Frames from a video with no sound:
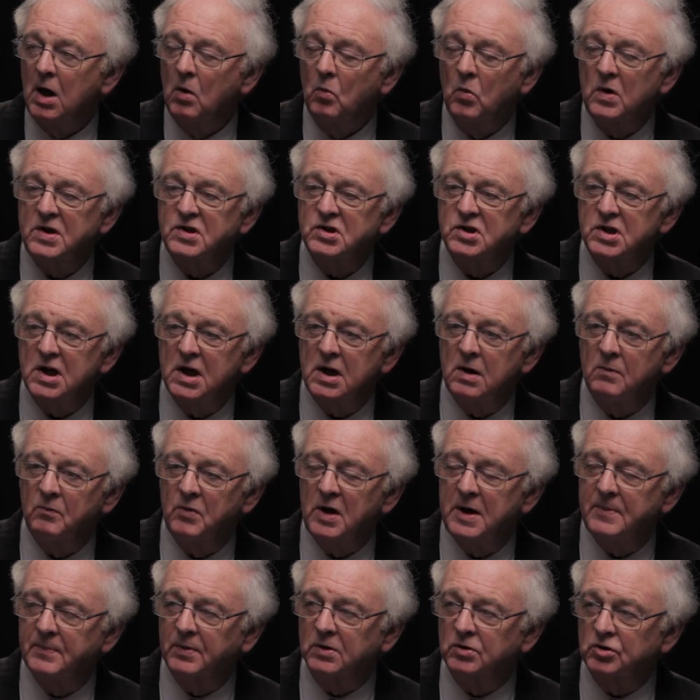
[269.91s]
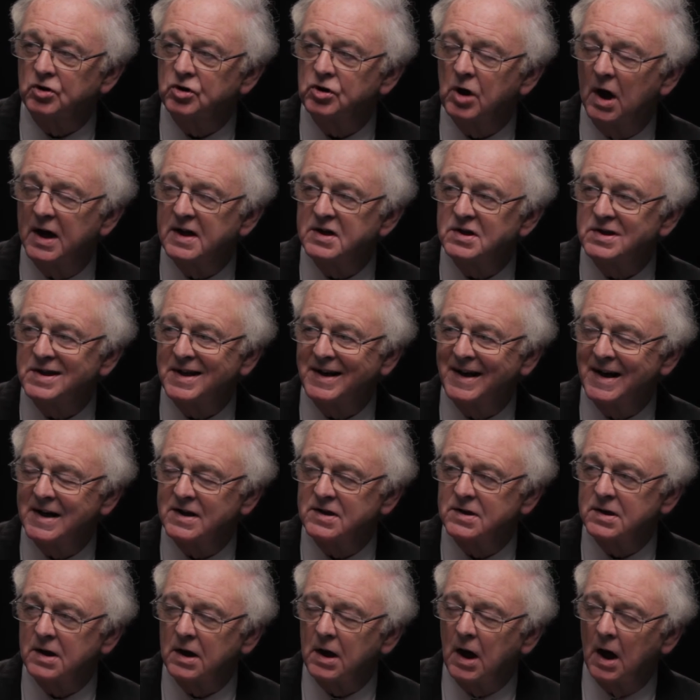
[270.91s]
we see people trying to
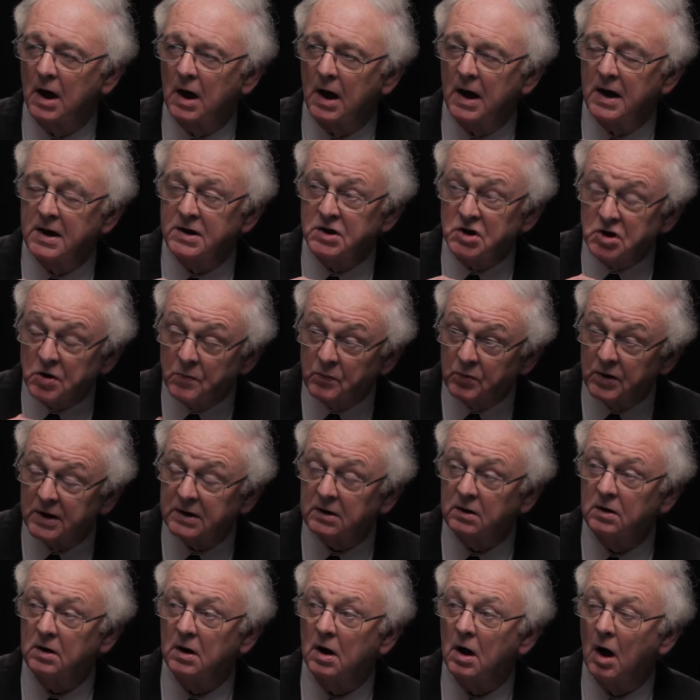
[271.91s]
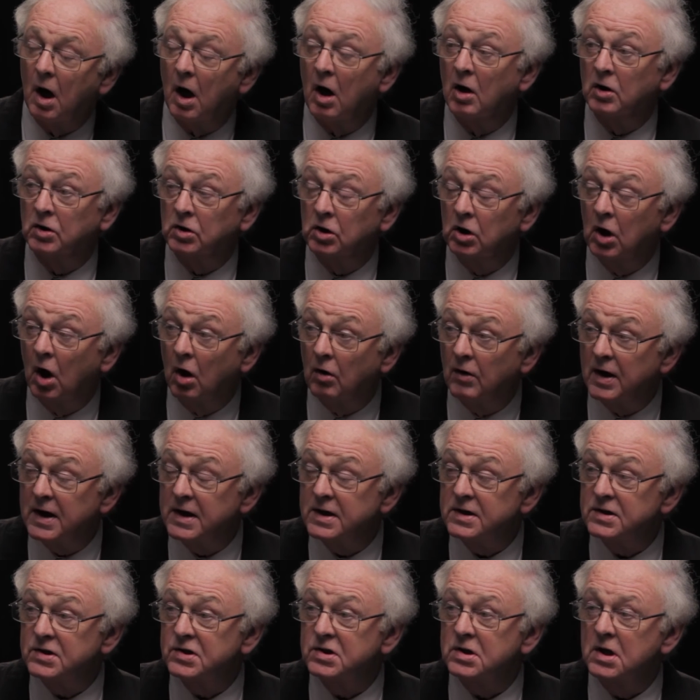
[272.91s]
get into Britain on
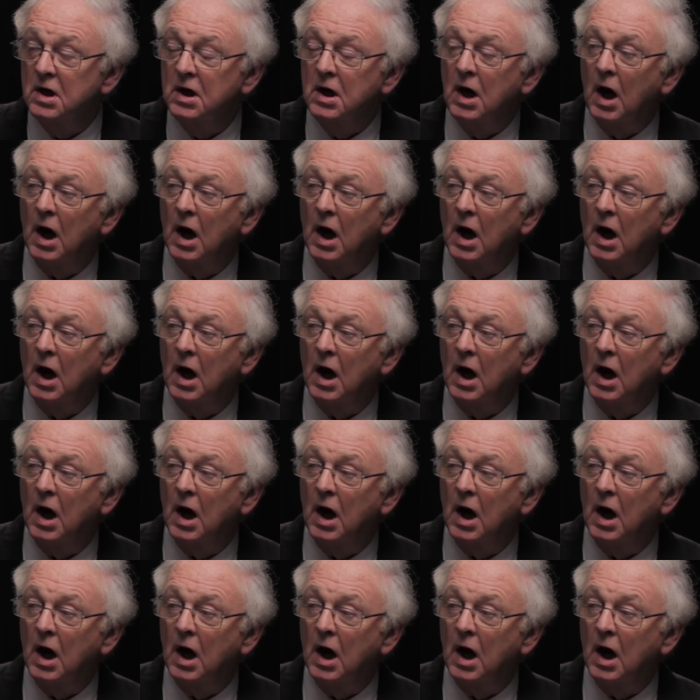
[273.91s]
lorries.